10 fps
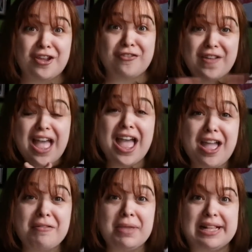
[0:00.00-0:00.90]
you,
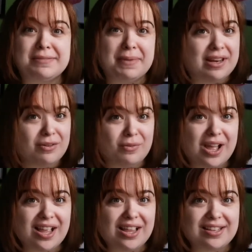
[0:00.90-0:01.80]
fam? It's been a
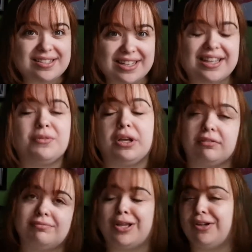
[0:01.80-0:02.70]
while, hasn't it?
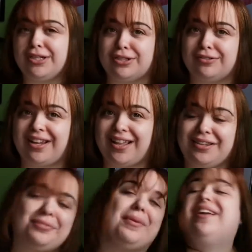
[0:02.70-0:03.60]
Well, only 2
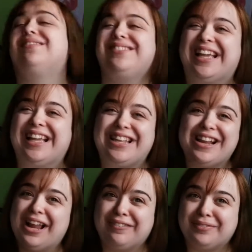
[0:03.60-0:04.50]
days, but
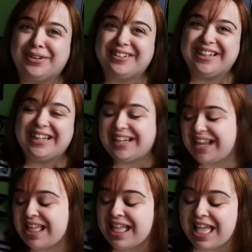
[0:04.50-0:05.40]
you love me, really.
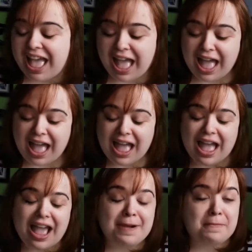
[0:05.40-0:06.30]

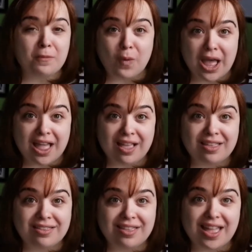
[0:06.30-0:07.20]

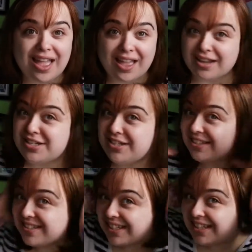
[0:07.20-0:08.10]
Well, as you
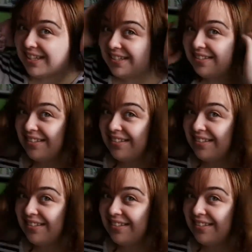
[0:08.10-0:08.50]
can see,